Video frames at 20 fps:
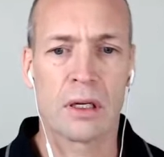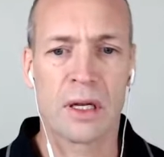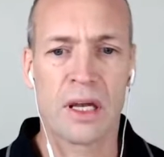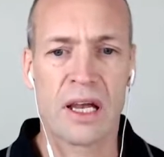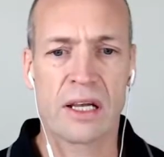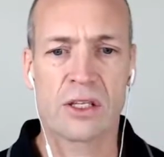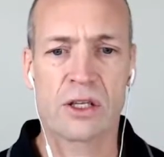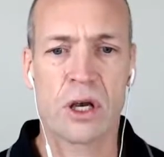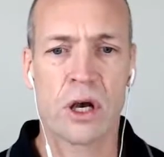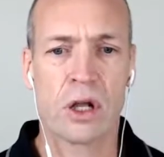
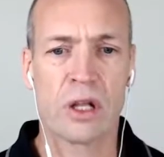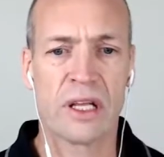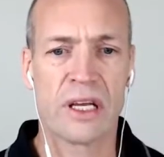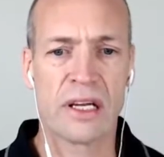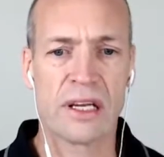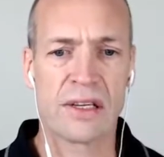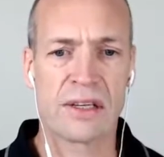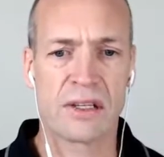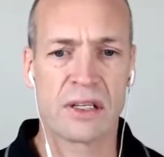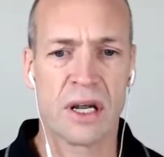
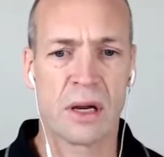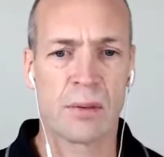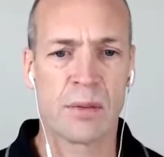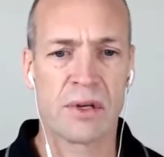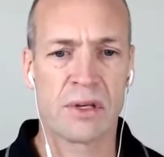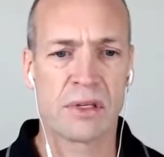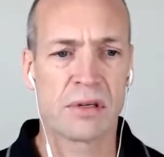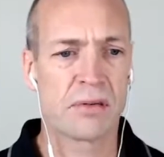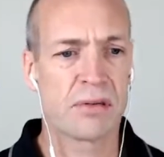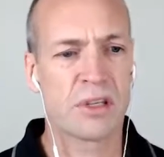Ex-colleagues'
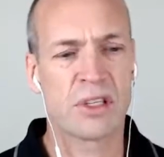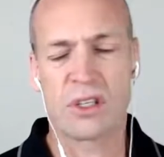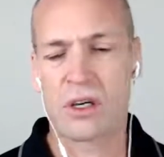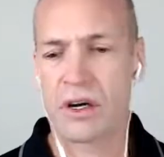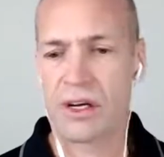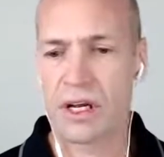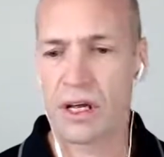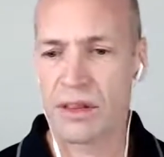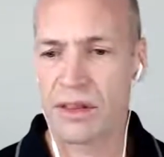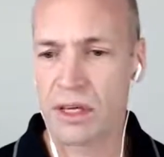numbers.
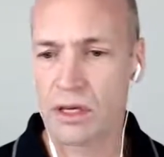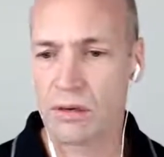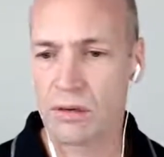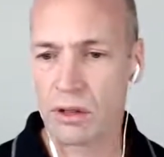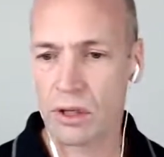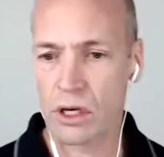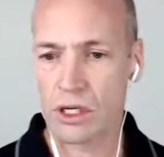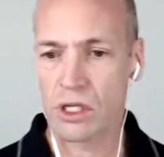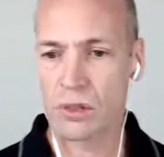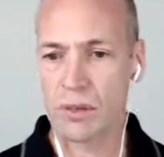Sorry, I think you
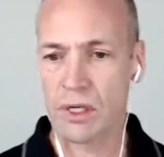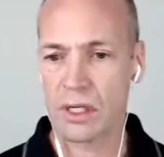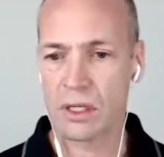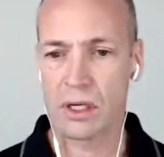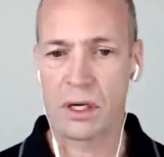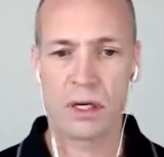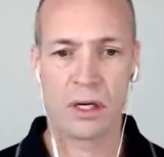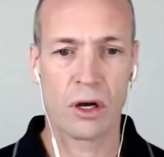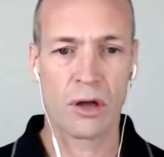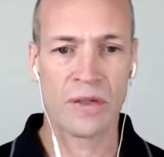lost me
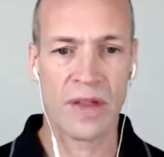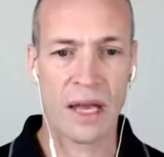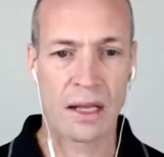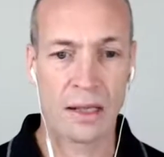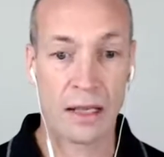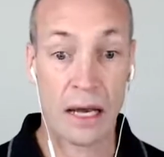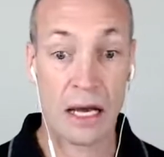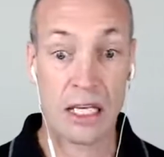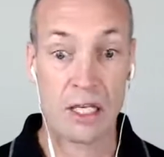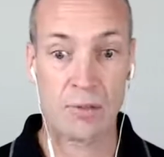on
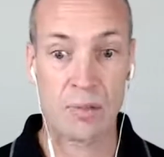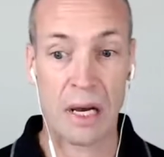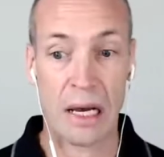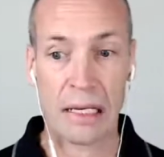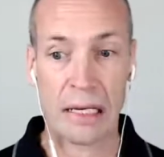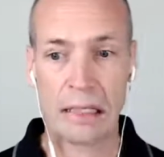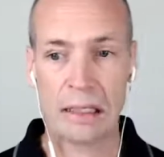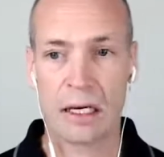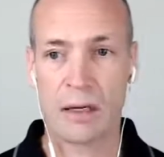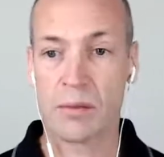that last
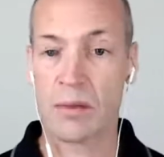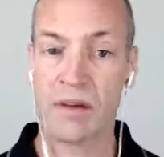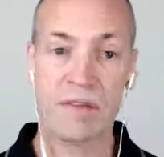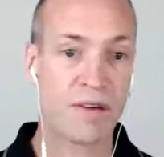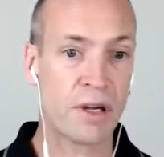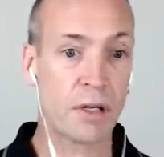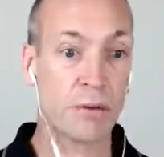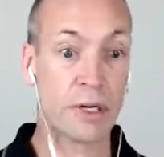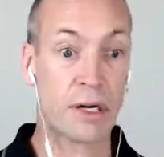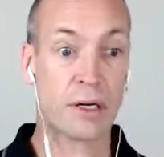part. If
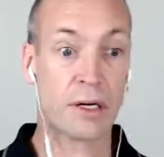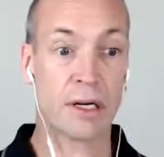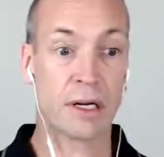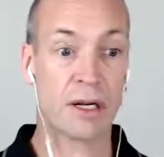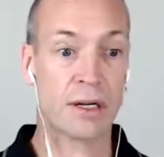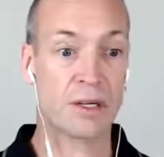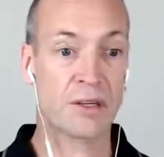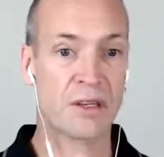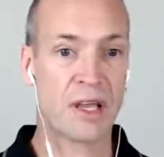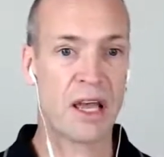anyone
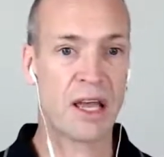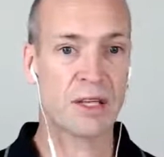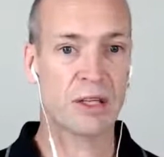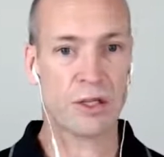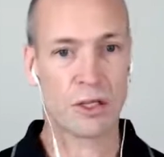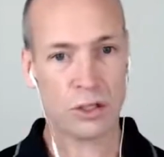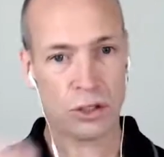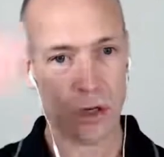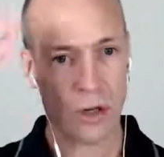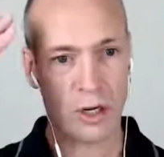understands
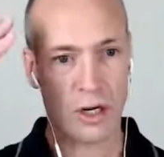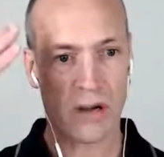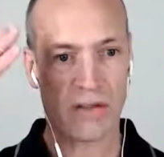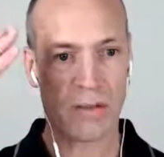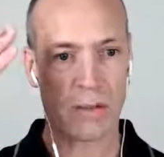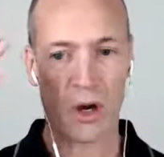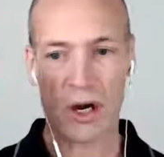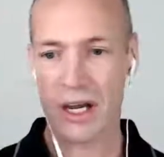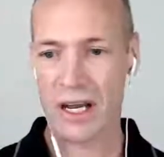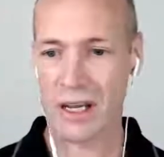and it's gone
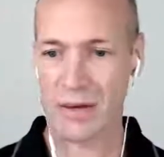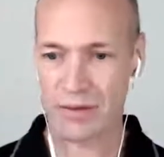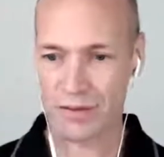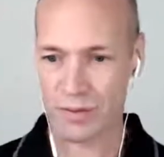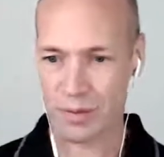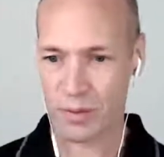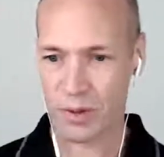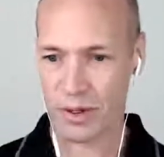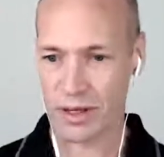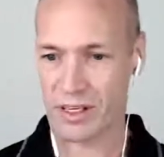over my
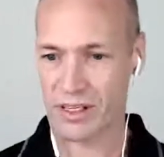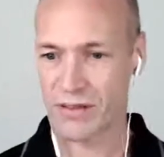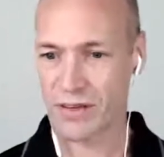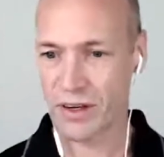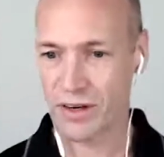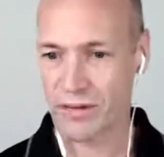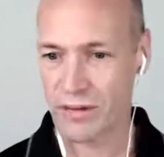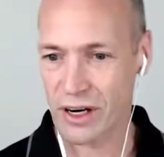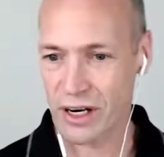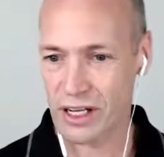head, please
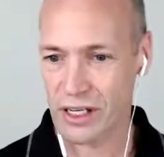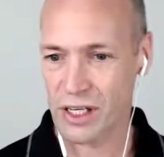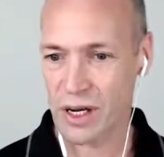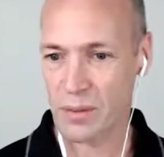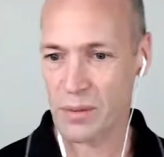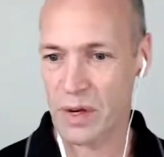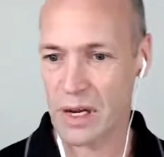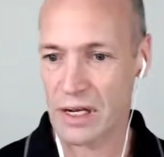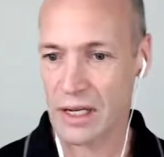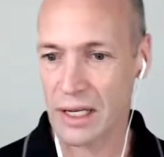feel free to
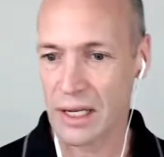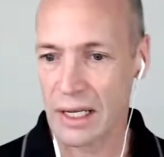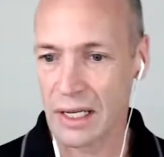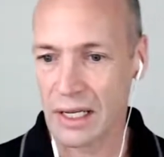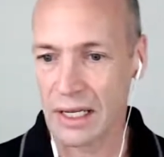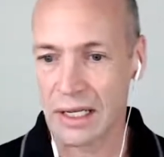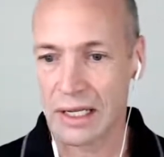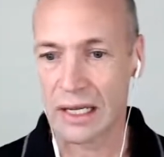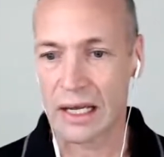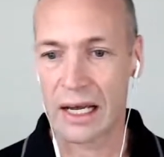jump in.
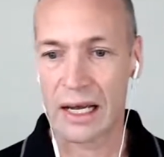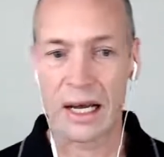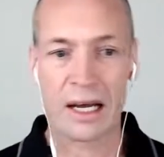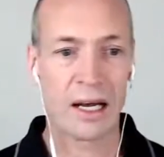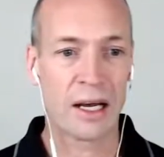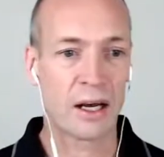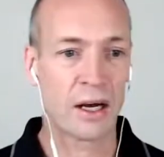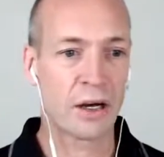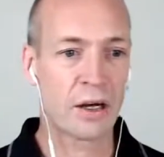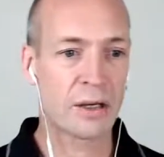
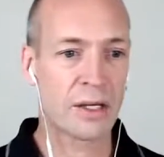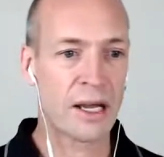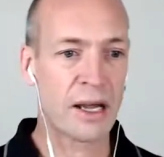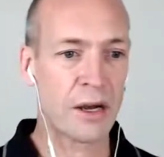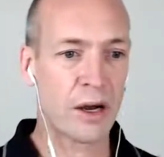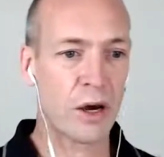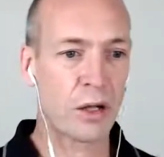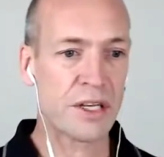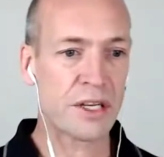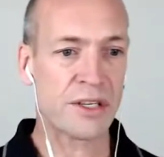
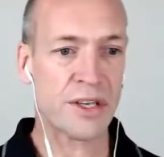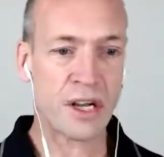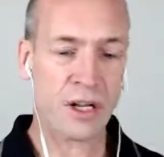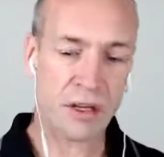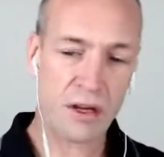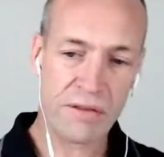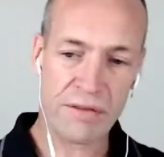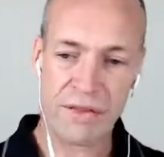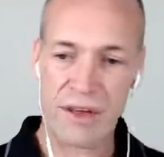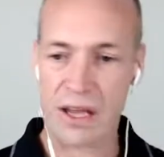Ollie's
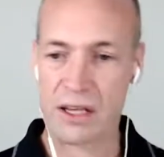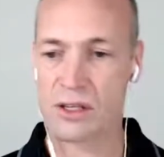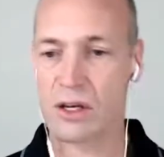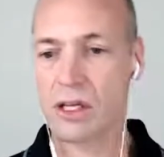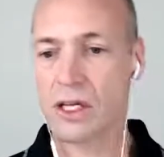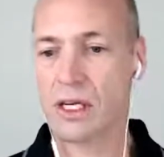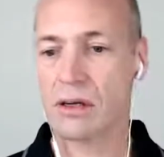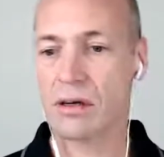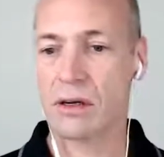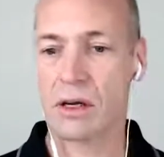heading off. Thanks,
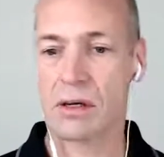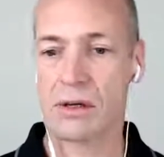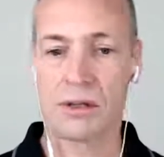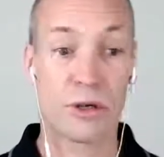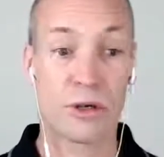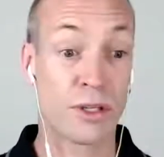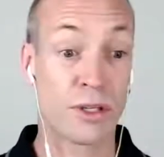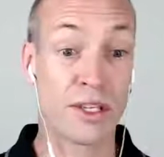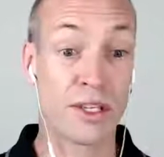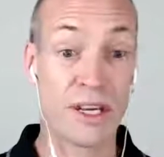Ollie. I'll
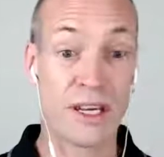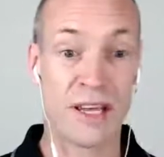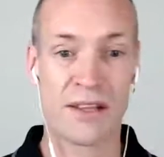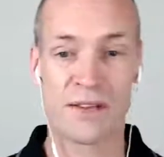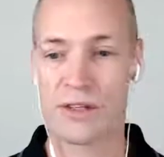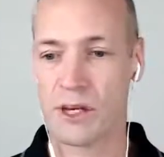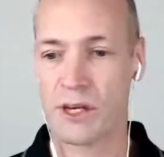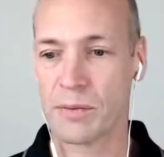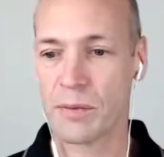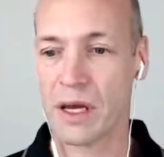talk to you again
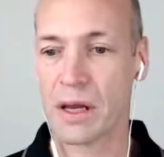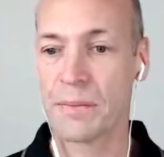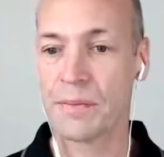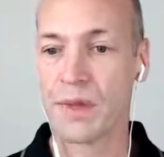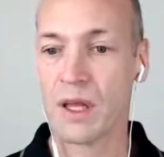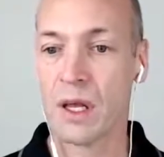soon, mate.